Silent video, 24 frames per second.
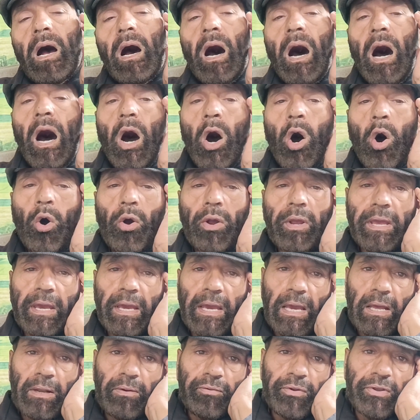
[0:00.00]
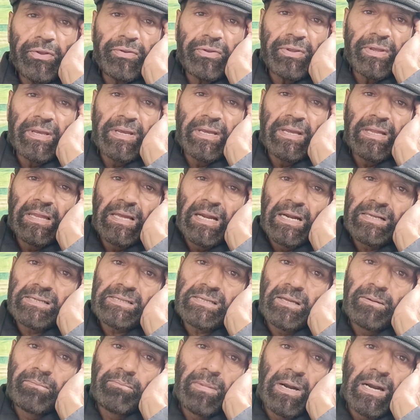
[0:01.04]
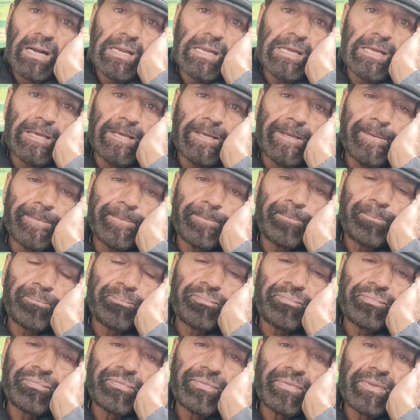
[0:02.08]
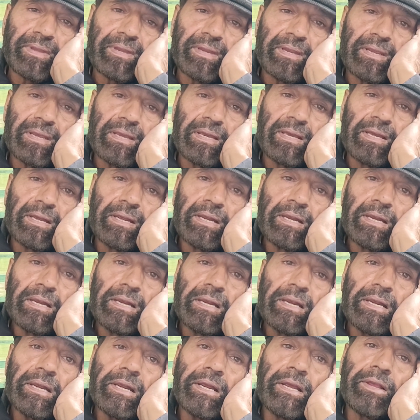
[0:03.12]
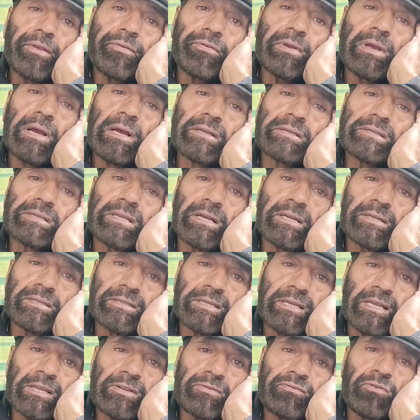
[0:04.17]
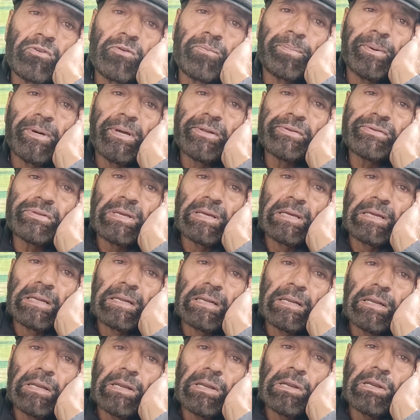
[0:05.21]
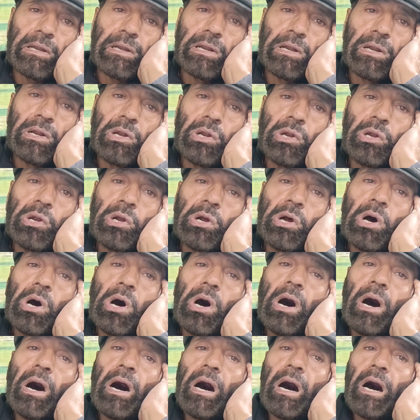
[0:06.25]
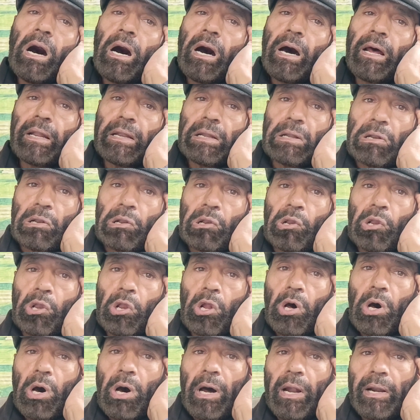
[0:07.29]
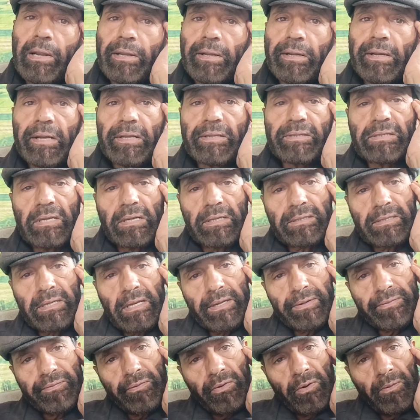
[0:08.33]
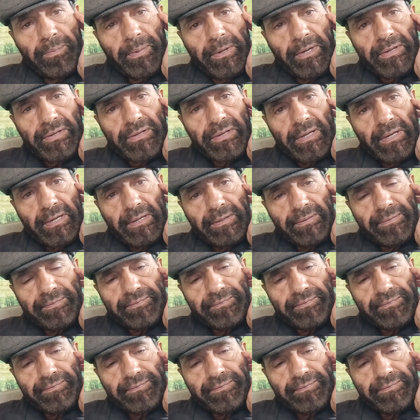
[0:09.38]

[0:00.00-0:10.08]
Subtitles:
How can we say that somebody is a successful person or not a successful person?